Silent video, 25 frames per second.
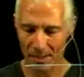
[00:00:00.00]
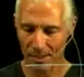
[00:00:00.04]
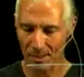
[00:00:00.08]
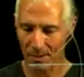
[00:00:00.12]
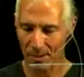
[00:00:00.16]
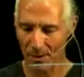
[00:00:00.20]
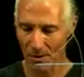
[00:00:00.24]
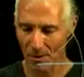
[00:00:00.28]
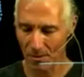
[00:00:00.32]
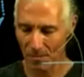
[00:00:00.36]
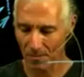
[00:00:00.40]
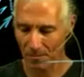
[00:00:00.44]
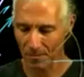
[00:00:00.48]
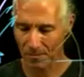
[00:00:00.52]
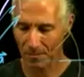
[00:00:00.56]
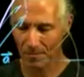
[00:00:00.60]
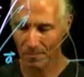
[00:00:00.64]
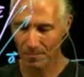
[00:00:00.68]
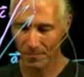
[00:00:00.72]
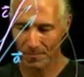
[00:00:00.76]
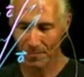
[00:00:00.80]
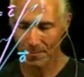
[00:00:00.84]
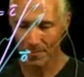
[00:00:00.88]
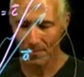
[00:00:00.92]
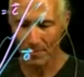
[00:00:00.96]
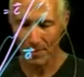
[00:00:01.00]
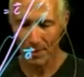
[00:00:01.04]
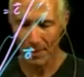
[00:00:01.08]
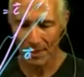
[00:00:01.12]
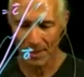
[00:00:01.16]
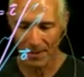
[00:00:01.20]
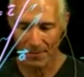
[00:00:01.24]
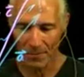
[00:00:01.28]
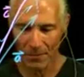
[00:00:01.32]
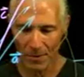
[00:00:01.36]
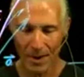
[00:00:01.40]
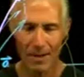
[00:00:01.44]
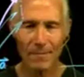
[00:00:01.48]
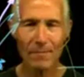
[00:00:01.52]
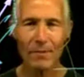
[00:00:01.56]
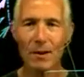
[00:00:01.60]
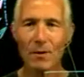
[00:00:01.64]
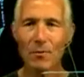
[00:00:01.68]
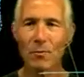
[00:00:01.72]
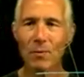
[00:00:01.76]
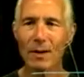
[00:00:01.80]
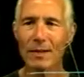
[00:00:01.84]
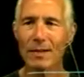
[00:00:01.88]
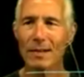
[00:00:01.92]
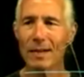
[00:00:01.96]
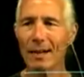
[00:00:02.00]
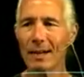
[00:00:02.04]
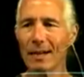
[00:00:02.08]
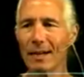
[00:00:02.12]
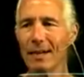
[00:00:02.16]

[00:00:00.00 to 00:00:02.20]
So if we have that one guy,